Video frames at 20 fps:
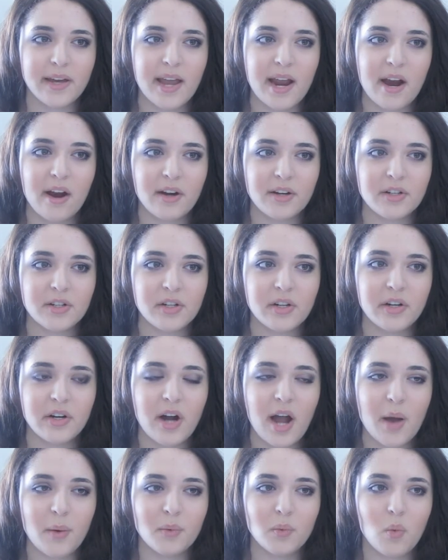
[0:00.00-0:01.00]
character
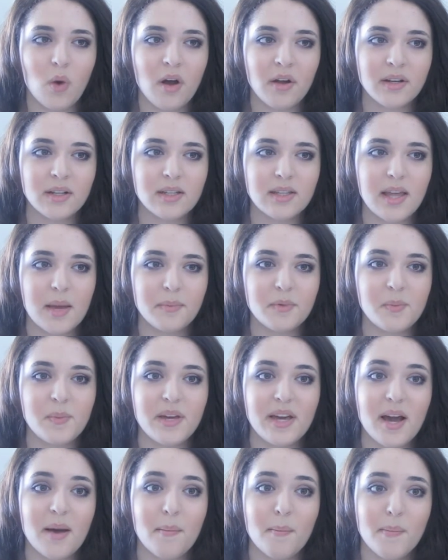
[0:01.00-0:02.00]
I would want them to
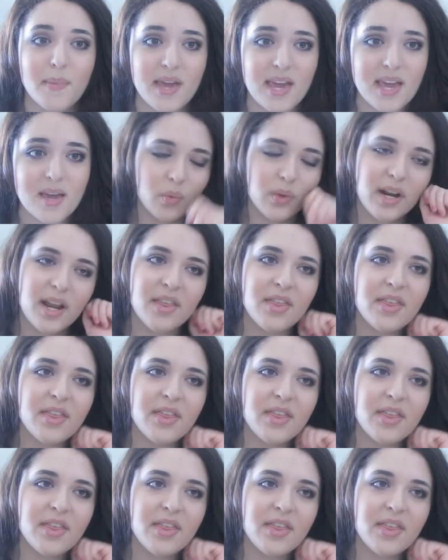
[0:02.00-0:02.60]
become me. When I